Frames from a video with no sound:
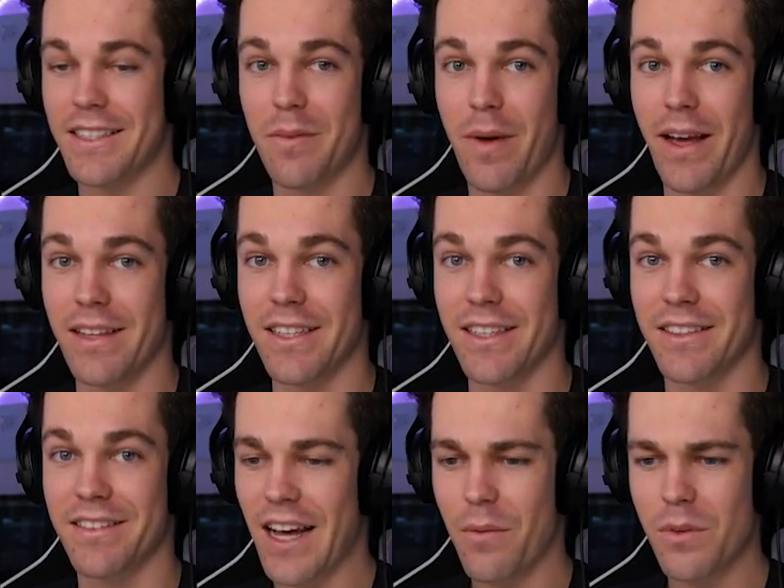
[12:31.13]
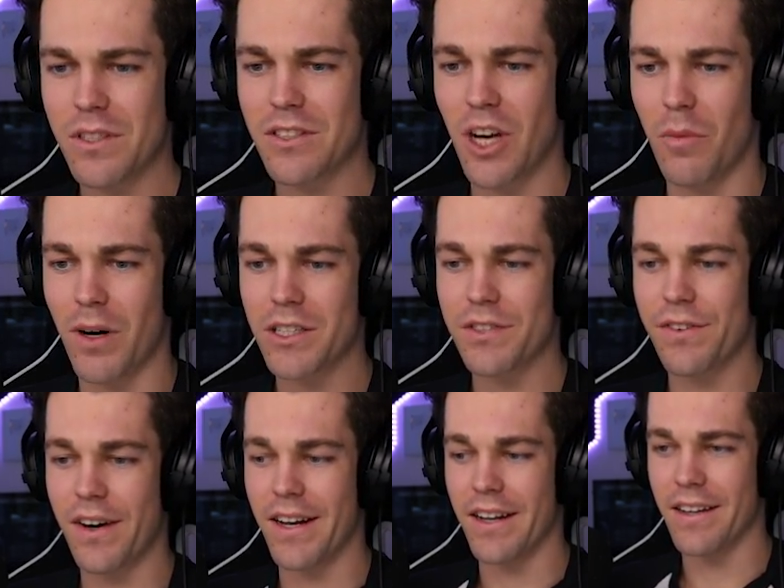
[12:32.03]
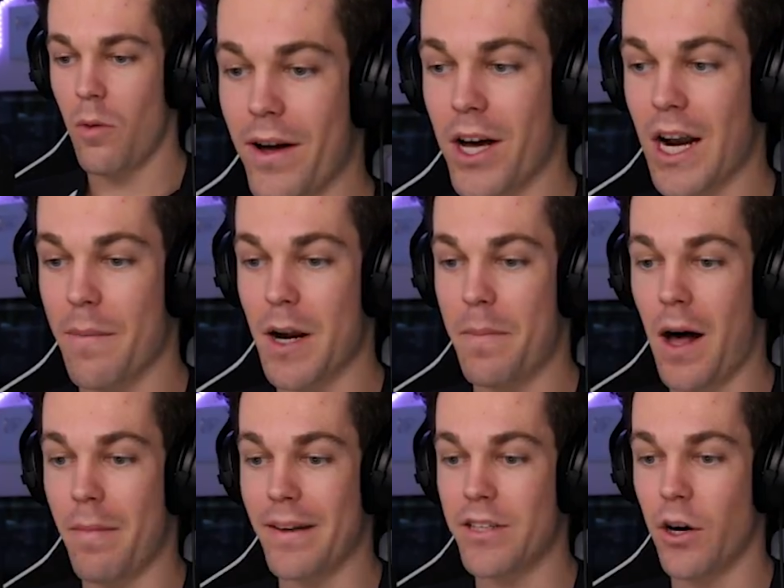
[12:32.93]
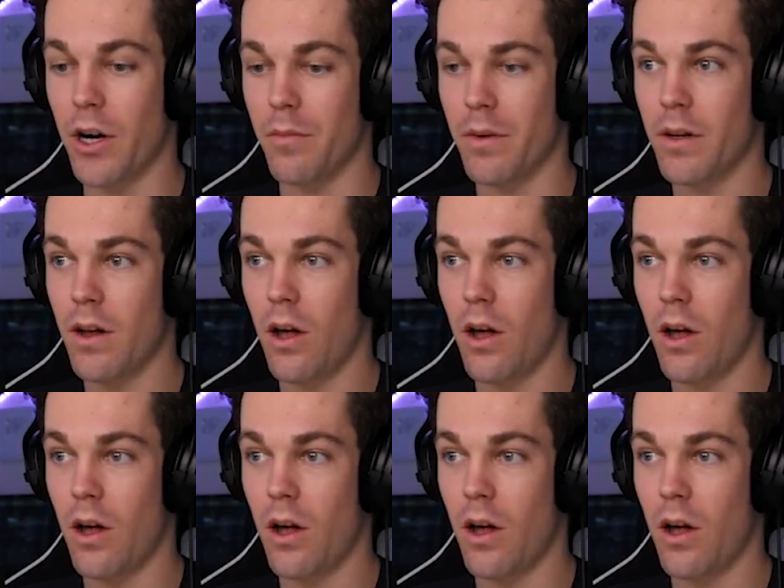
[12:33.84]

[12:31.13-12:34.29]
It's amazing. That was so much fun. Oh my god, I'm gonna pop my totem.